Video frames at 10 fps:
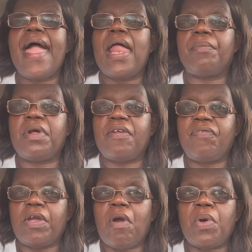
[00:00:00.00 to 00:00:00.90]
and I'm going to
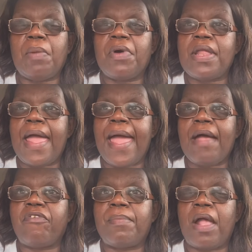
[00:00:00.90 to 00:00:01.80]
figure out what I'm going to
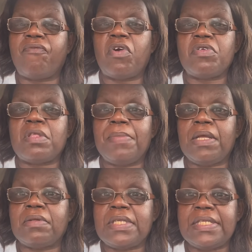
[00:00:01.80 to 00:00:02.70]
have for my first
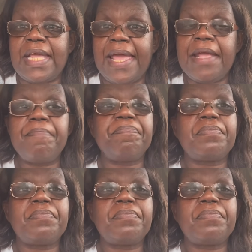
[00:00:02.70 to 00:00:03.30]
meal today.